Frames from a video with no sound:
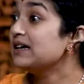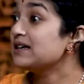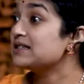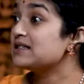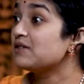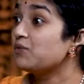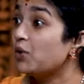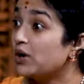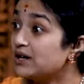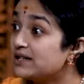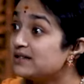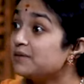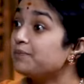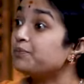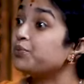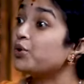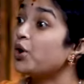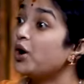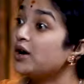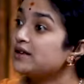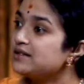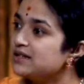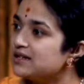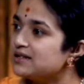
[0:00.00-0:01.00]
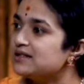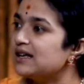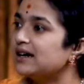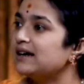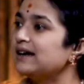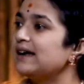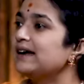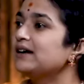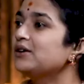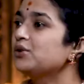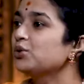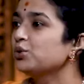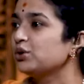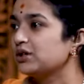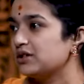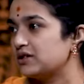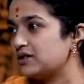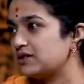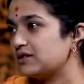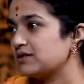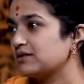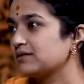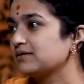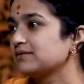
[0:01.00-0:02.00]
What is the process that led to
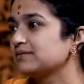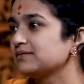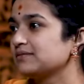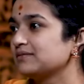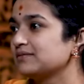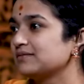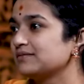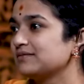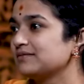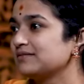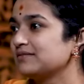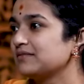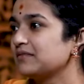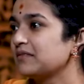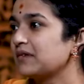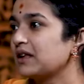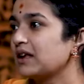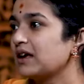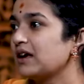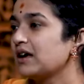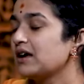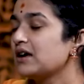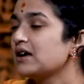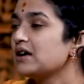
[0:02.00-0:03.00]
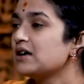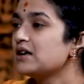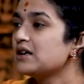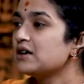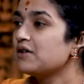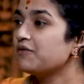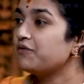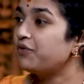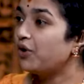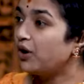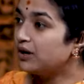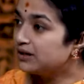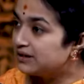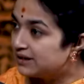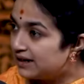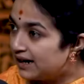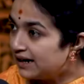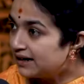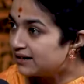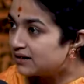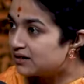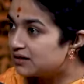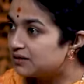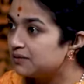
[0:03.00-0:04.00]
this? For
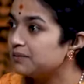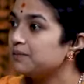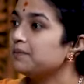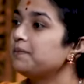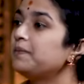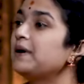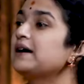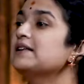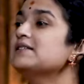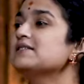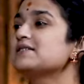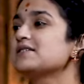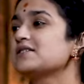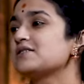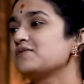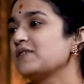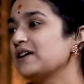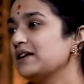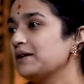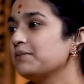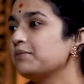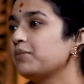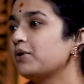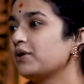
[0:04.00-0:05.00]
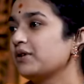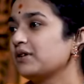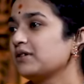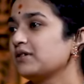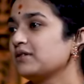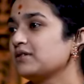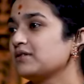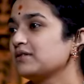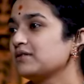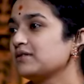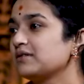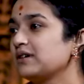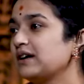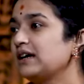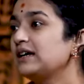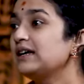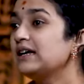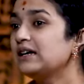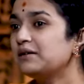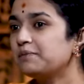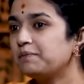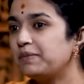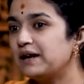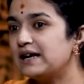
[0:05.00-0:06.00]
that, pulse is very important. And
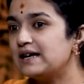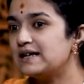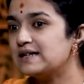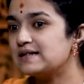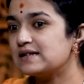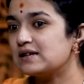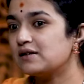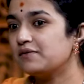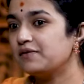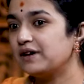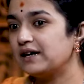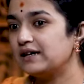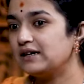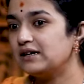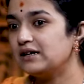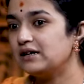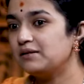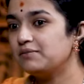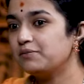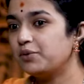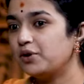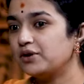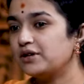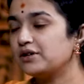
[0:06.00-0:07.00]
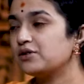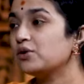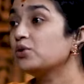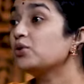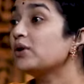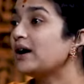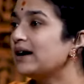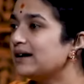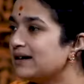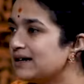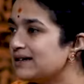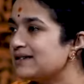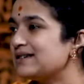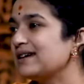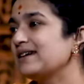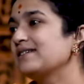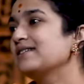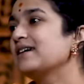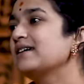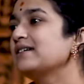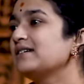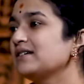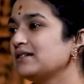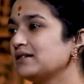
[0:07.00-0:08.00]
it plays a very important role to understand
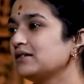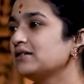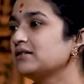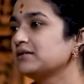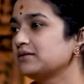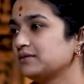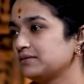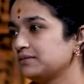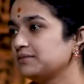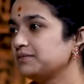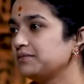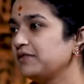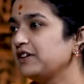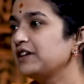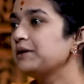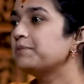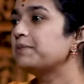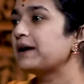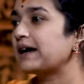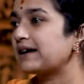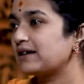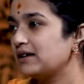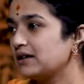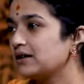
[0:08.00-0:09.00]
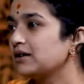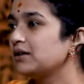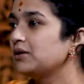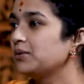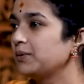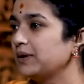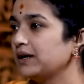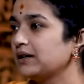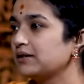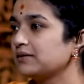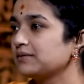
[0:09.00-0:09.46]
that in a very practical way.